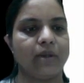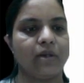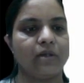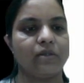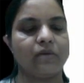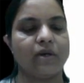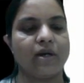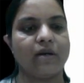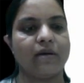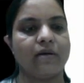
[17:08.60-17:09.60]
So,
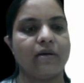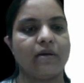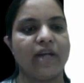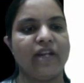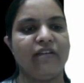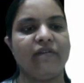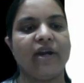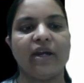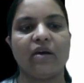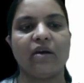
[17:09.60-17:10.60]

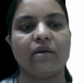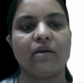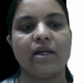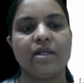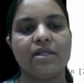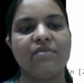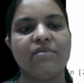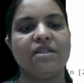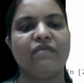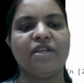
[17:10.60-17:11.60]
identifying outliers helps
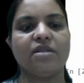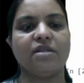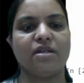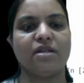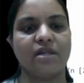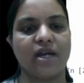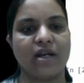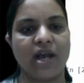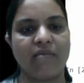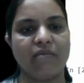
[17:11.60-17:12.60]
investors understand
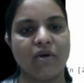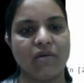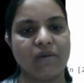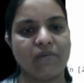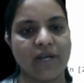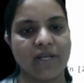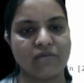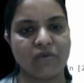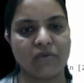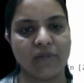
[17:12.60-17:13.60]
abnormal price
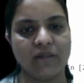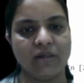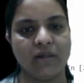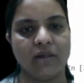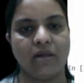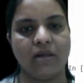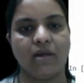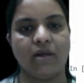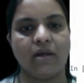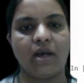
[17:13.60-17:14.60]
movement,
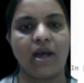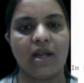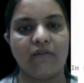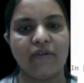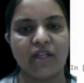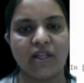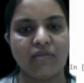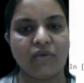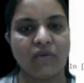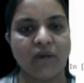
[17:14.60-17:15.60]
allowing
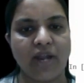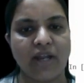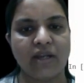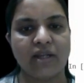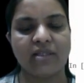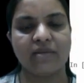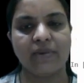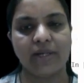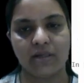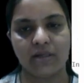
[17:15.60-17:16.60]
them to
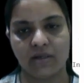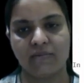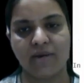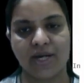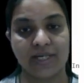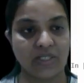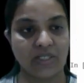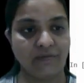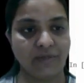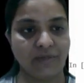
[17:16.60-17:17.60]
anticipate market
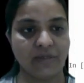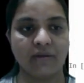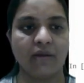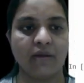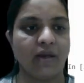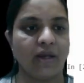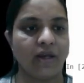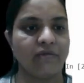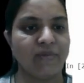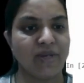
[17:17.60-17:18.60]
shifts.
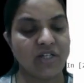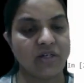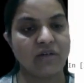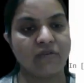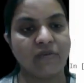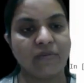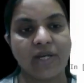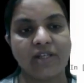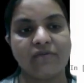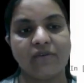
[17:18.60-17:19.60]
If the majority of the
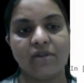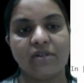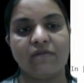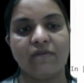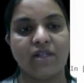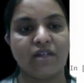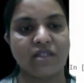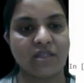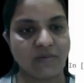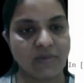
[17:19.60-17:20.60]
price falls within a
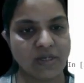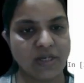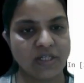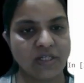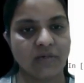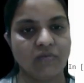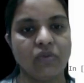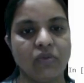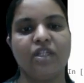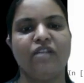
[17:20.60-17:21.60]
stable range, it
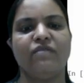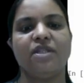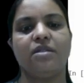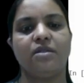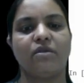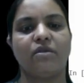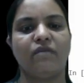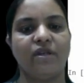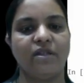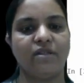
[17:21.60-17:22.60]
boosts investors'
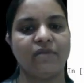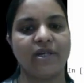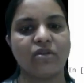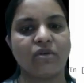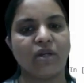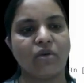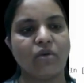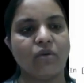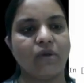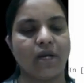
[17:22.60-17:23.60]
confidence by showing
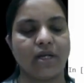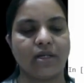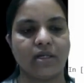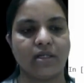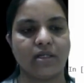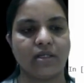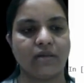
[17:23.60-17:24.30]
low volatility.